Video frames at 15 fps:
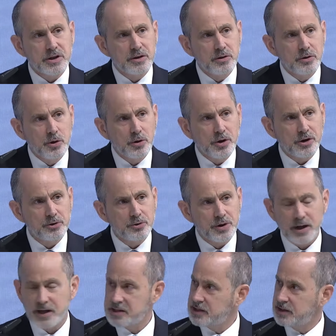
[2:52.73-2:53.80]
And no country
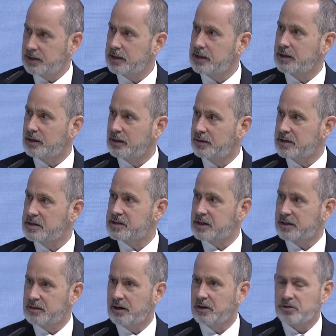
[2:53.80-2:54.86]
has to lead on these
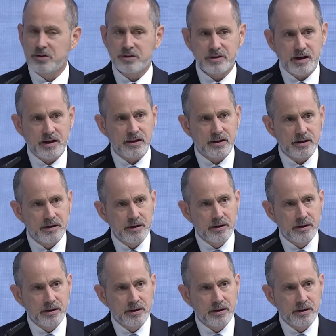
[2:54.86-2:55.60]
technologies that,